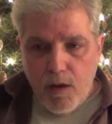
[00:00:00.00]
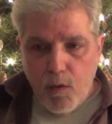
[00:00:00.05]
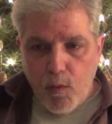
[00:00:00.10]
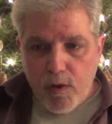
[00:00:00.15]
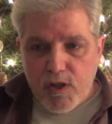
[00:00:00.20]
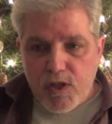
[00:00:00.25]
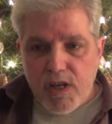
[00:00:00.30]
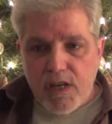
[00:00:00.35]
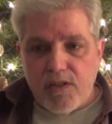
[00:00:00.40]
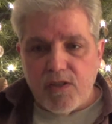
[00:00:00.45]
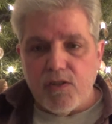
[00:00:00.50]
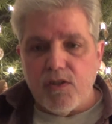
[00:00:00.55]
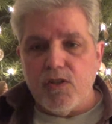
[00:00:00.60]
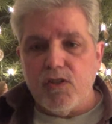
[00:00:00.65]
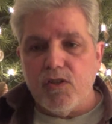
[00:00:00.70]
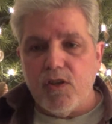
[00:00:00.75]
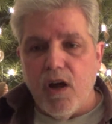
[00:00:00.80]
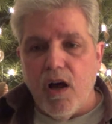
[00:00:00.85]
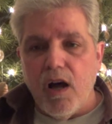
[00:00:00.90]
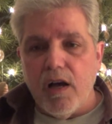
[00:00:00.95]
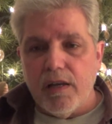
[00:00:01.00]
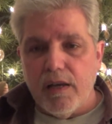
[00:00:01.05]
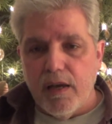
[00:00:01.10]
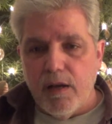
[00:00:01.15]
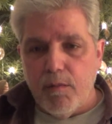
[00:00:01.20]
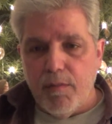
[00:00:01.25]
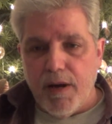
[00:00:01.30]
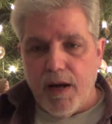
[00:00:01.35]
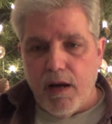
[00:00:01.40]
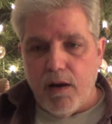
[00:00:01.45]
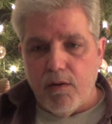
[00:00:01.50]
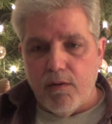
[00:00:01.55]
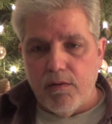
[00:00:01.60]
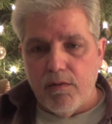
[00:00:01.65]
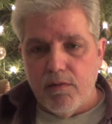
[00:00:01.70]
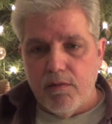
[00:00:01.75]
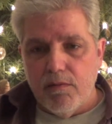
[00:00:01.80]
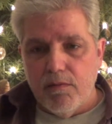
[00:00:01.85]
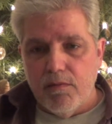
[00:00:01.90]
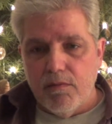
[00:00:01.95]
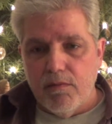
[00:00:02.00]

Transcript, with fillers: What Jesus is talking about